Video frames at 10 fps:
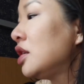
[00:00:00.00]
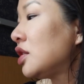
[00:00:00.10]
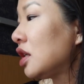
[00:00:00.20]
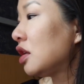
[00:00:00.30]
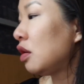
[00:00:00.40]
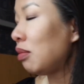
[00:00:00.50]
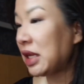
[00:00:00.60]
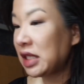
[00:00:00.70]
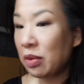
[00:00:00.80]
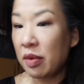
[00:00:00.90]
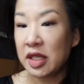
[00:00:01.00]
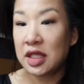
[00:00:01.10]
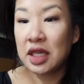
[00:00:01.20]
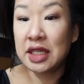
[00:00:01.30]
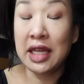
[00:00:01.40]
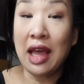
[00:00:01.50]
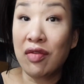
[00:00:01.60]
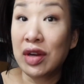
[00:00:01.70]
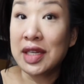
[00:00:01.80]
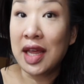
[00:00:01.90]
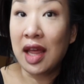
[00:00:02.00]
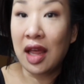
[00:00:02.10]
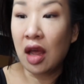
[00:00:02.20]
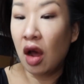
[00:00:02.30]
So my supplements that I take every day